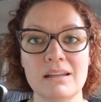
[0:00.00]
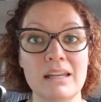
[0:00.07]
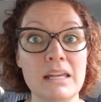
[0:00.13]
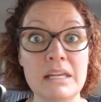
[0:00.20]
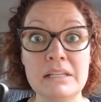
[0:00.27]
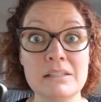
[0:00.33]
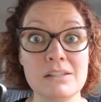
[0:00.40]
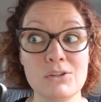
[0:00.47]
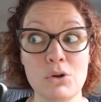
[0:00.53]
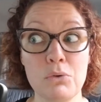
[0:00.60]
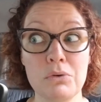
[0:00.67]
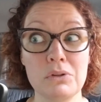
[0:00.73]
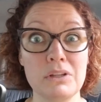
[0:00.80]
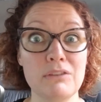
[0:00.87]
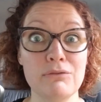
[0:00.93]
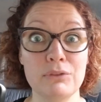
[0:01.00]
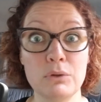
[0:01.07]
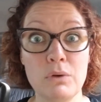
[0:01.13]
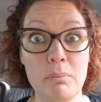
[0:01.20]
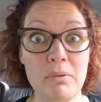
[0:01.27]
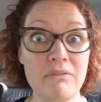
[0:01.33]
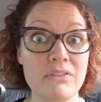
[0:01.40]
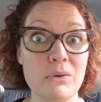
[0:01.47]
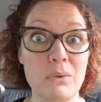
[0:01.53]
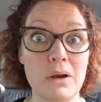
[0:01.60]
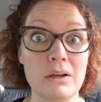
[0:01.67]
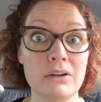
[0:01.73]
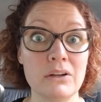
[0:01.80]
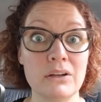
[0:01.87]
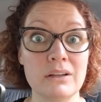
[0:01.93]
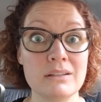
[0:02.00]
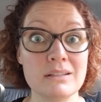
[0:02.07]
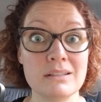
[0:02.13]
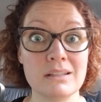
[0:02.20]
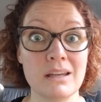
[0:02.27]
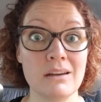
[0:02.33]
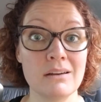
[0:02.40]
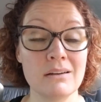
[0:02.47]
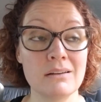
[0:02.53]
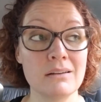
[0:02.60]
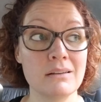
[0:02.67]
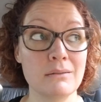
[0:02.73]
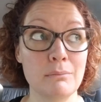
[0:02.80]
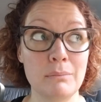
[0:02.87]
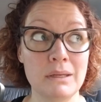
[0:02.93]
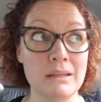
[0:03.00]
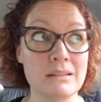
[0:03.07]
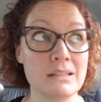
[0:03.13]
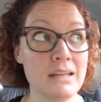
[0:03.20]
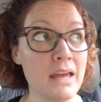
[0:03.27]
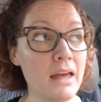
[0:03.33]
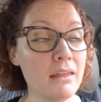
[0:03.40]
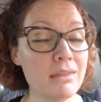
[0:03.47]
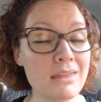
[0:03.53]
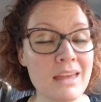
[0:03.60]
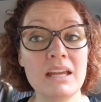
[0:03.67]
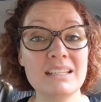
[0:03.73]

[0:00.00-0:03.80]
geese totally flew up off the water and scared me to death.